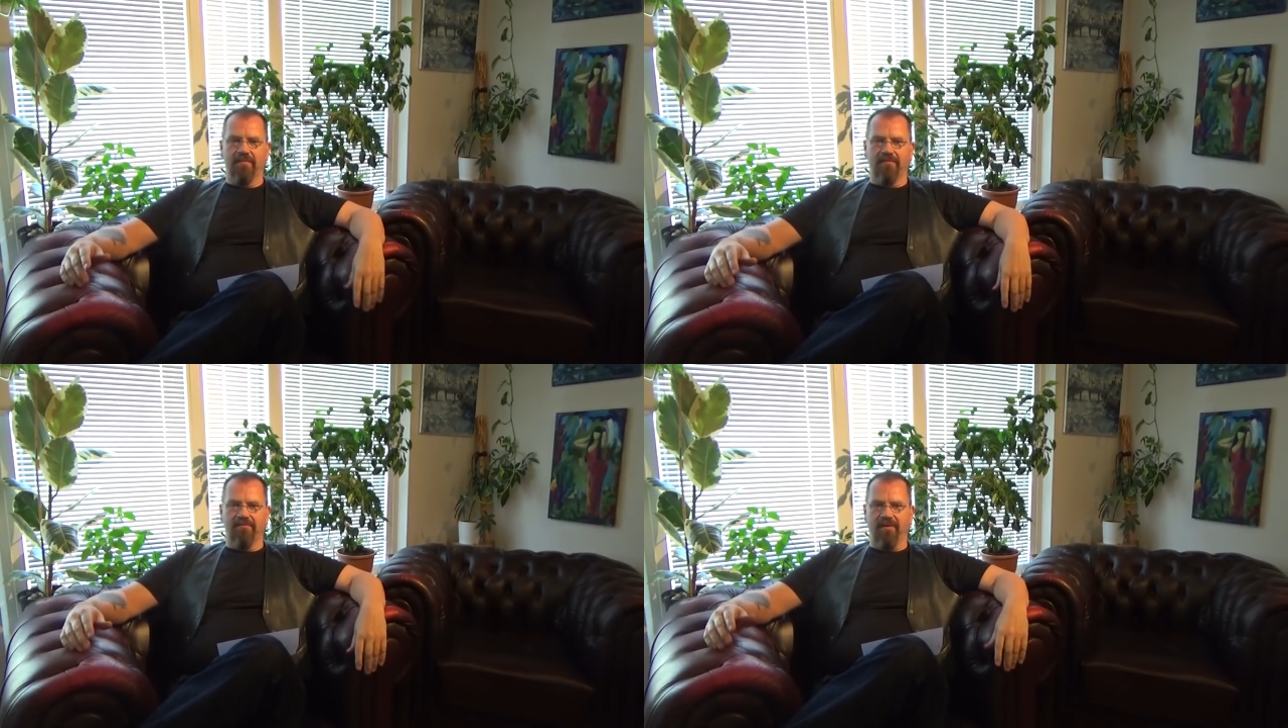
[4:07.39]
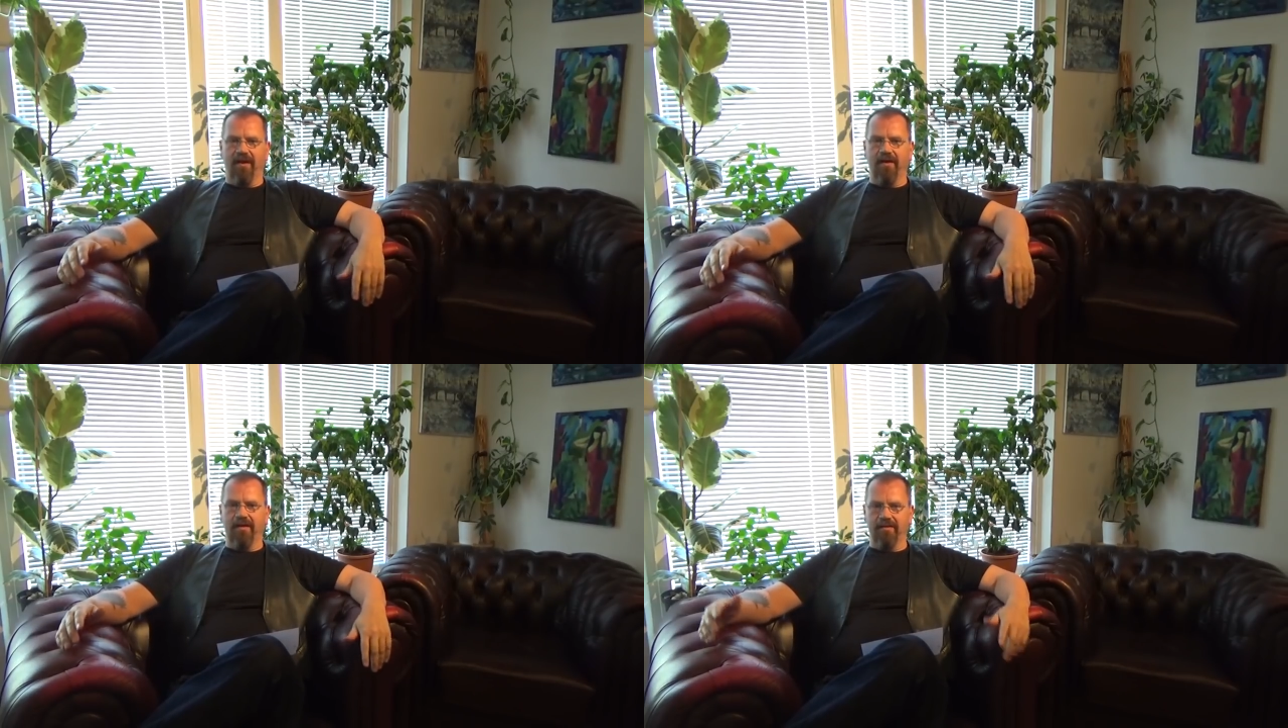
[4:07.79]

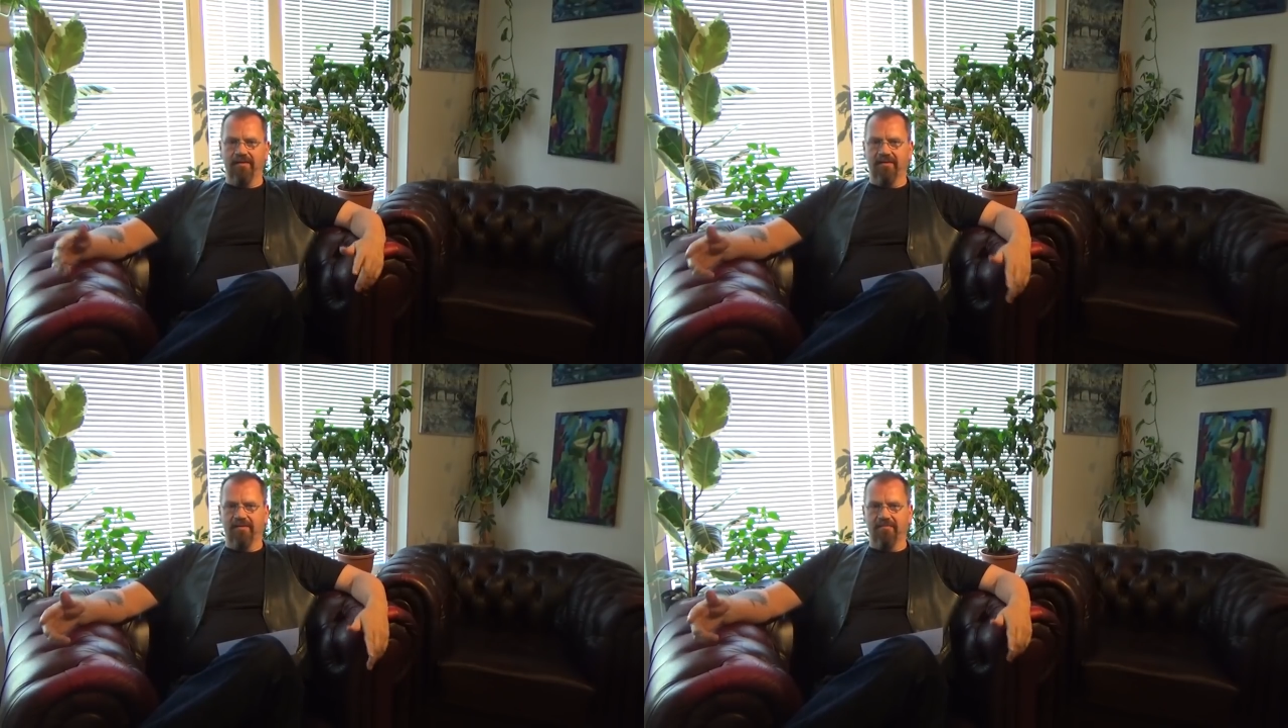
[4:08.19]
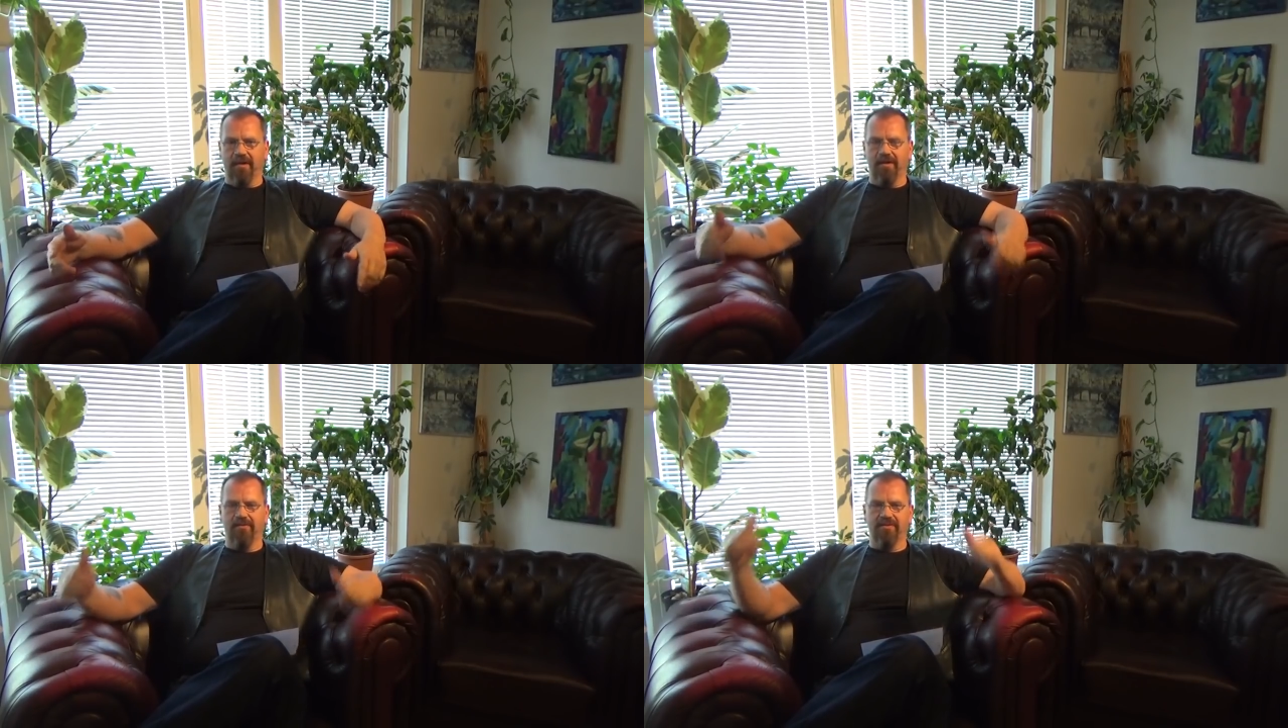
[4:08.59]
fly
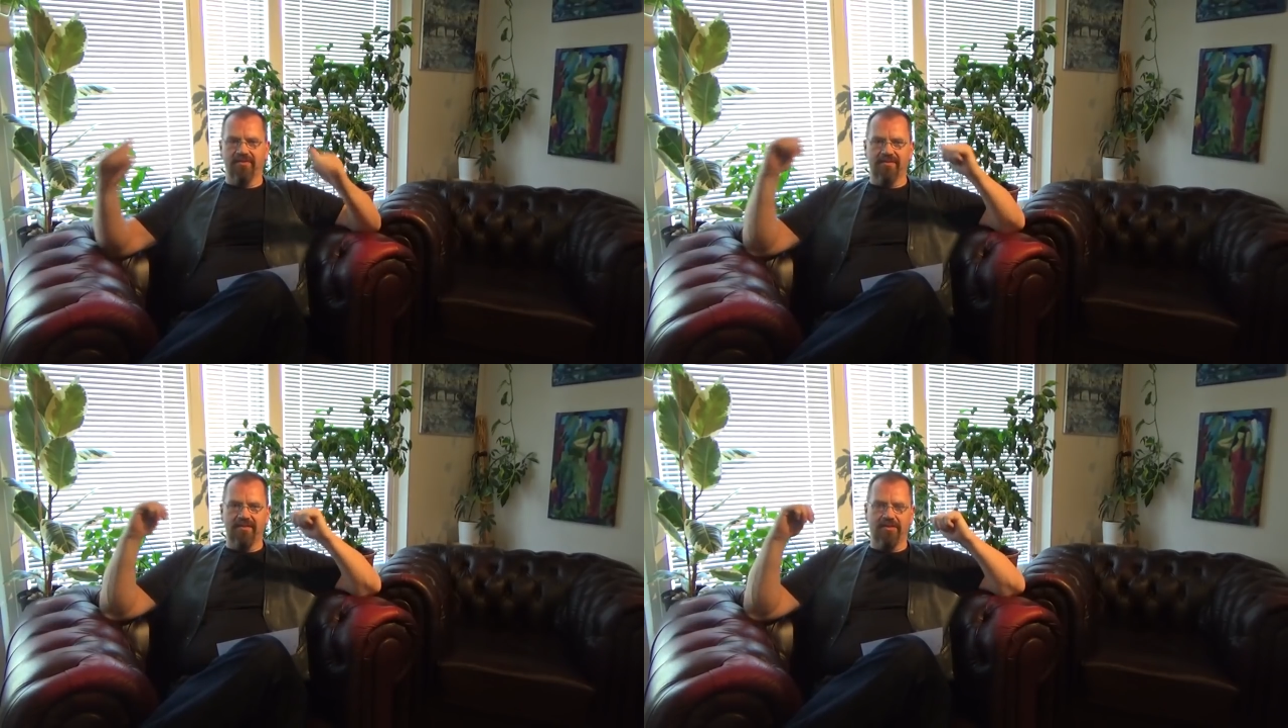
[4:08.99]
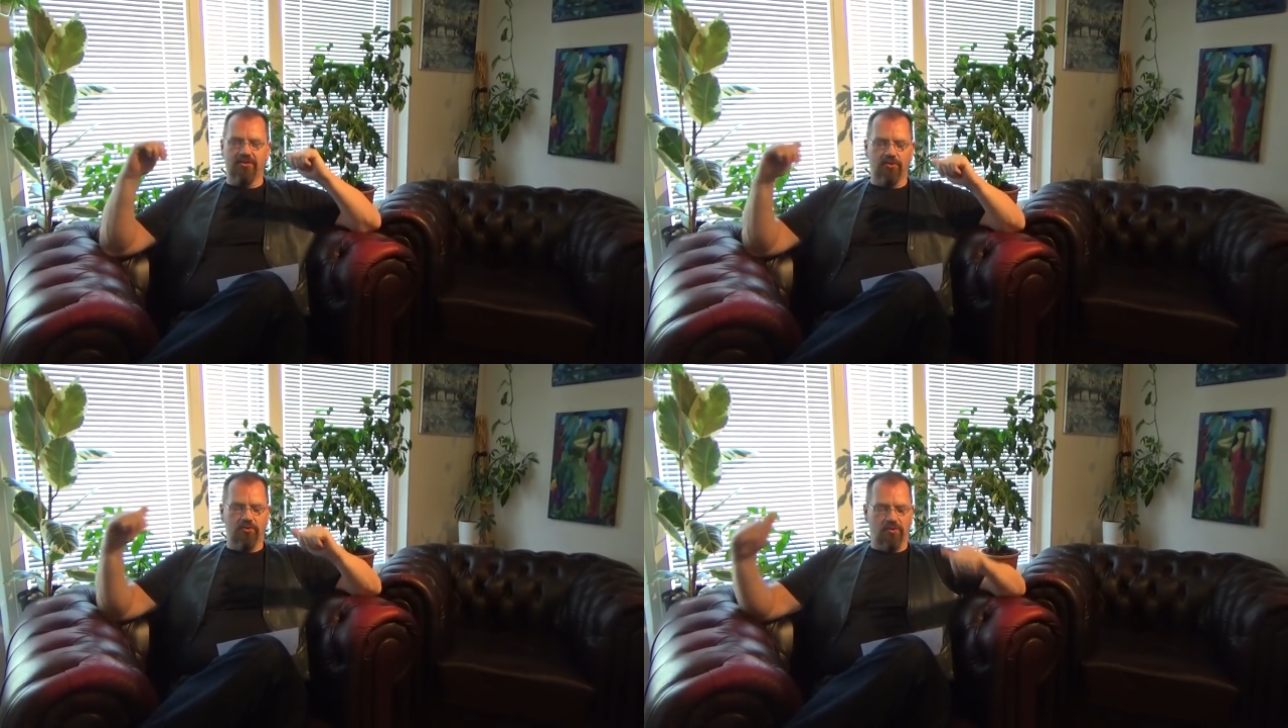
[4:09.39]
migrants
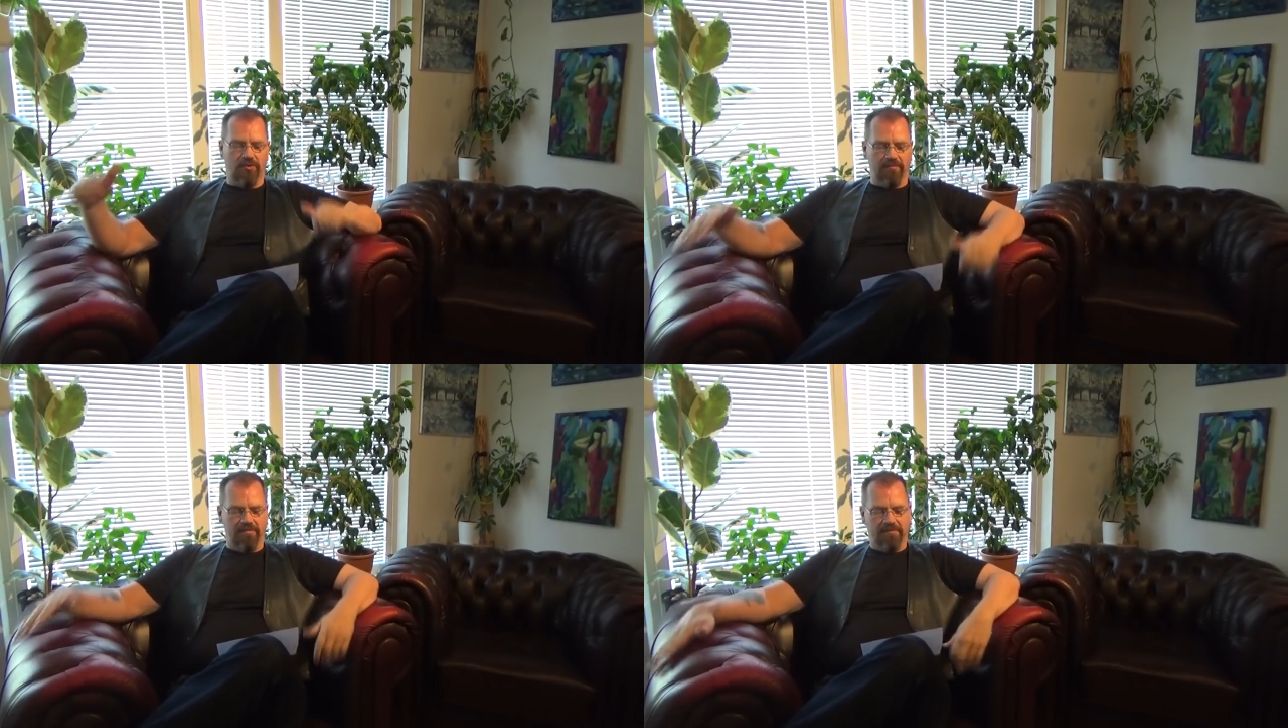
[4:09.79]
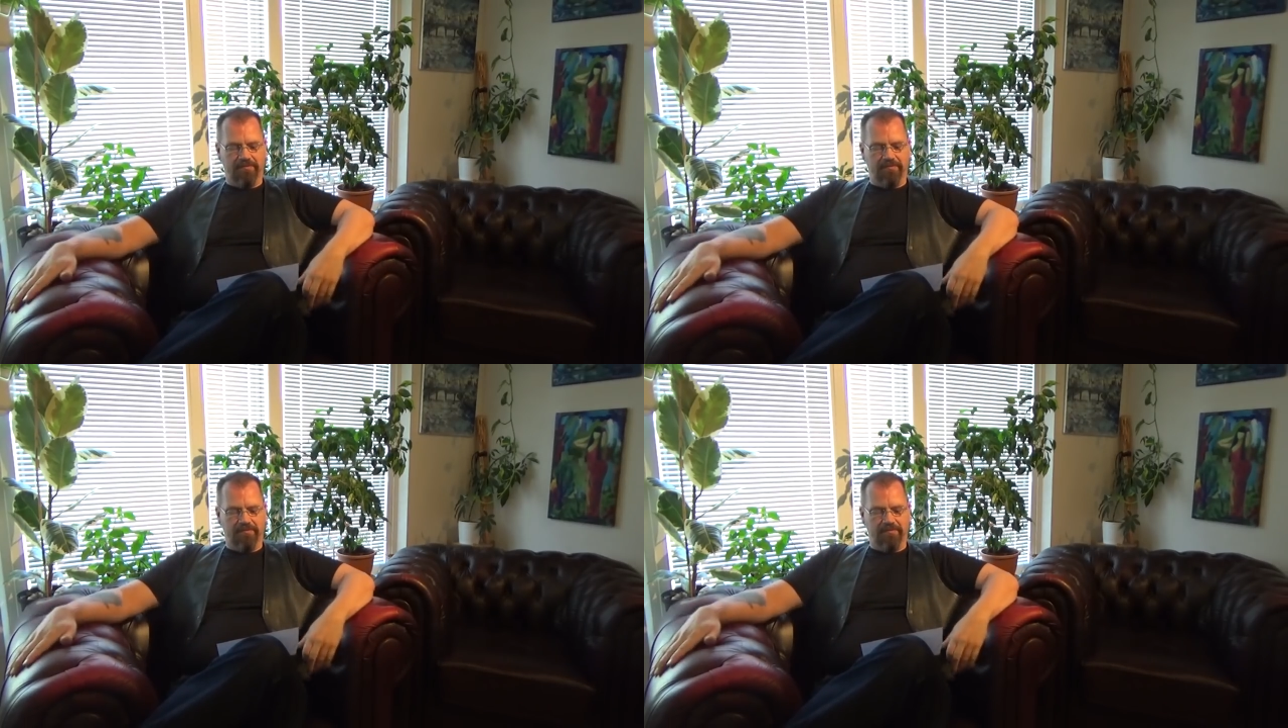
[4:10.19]
into Europe.